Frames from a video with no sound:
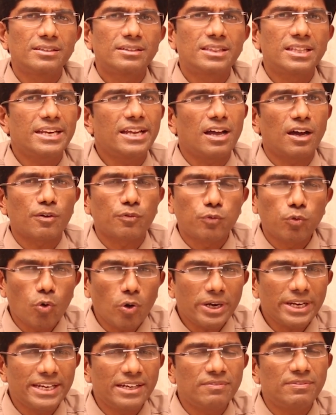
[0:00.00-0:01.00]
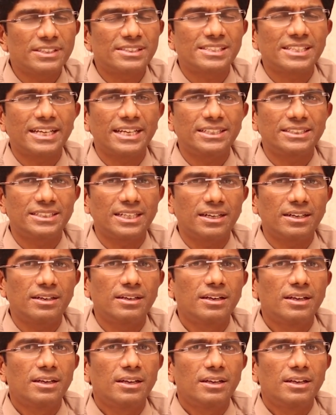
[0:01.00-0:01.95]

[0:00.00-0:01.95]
3 or 4 investigation